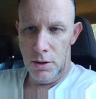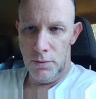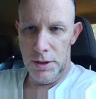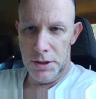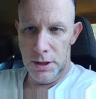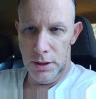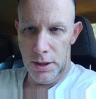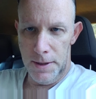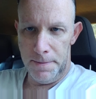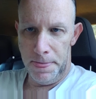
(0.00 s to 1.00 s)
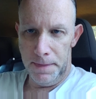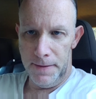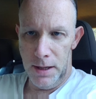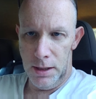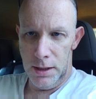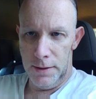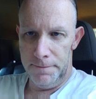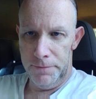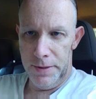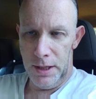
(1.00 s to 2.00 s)
recently
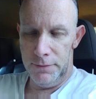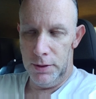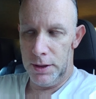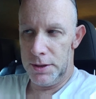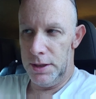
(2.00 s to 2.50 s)
on Netflix.